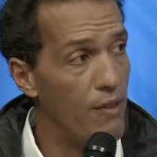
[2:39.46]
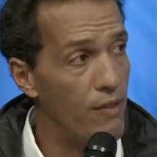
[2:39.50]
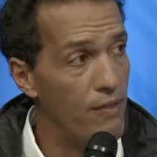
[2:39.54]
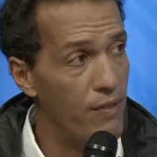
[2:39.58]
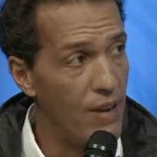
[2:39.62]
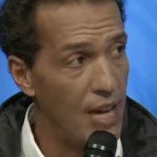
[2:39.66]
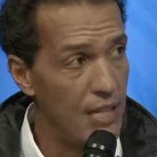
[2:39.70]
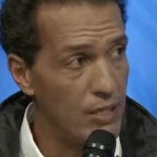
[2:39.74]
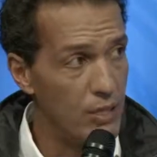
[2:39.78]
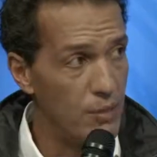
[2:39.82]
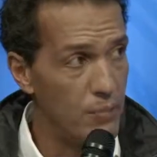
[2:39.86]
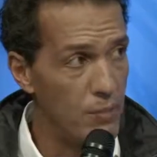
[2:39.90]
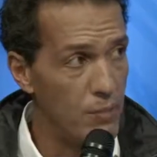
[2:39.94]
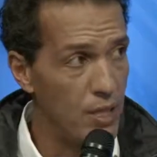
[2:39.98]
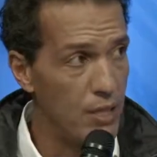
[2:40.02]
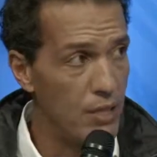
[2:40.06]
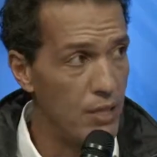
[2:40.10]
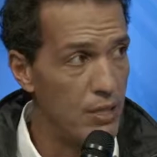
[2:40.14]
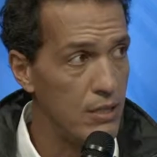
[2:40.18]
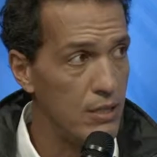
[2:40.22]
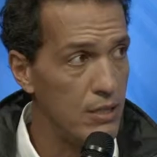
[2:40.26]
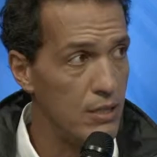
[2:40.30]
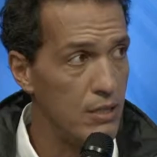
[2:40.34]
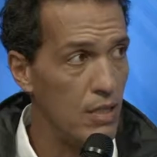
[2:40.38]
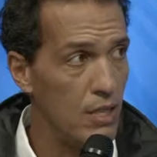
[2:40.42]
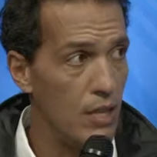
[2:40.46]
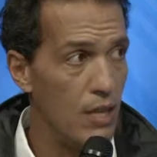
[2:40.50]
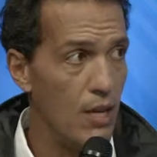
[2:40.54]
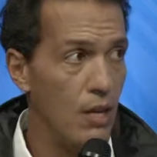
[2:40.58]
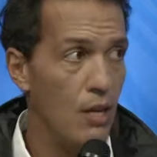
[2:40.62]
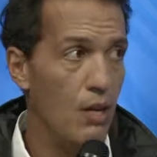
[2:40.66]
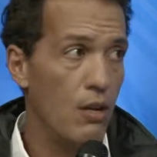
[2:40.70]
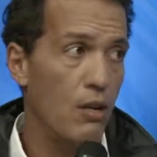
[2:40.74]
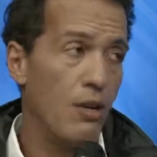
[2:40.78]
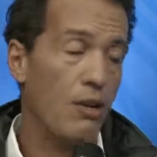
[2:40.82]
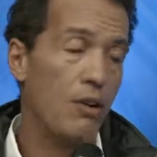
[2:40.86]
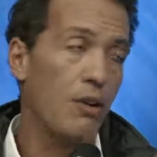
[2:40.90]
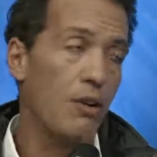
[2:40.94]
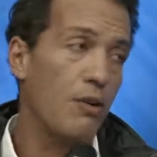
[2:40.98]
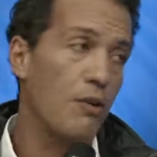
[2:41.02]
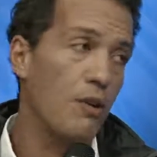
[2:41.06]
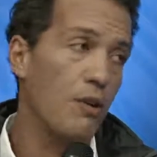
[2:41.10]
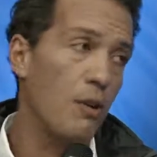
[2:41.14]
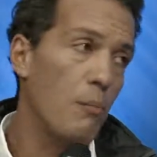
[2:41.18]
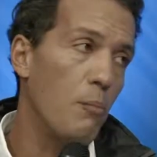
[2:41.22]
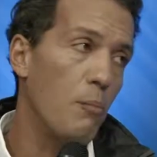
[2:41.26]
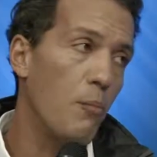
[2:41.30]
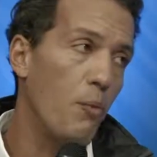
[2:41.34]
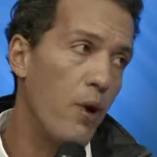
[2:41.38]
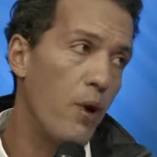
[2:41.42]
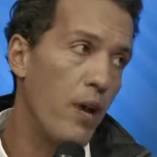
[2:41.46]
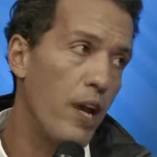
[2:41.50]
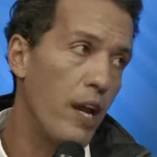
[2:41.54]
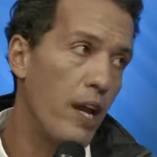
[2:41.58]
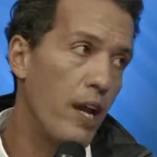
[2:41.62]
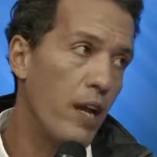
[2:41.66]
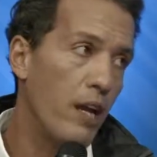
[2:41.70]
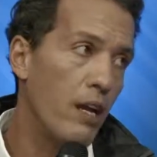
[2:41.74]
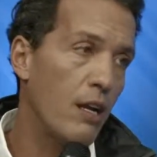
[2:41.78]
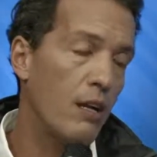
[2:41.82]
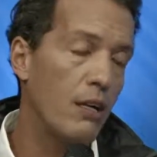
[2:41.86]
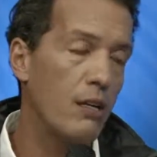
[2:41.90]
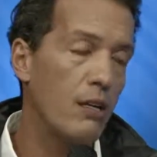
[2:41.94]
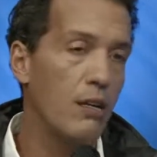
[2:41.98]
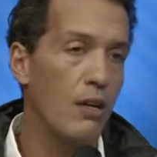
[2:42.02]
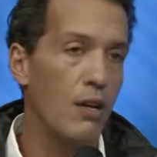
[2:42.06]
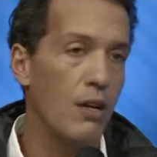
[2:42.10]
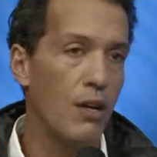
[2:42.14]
investments. You can bring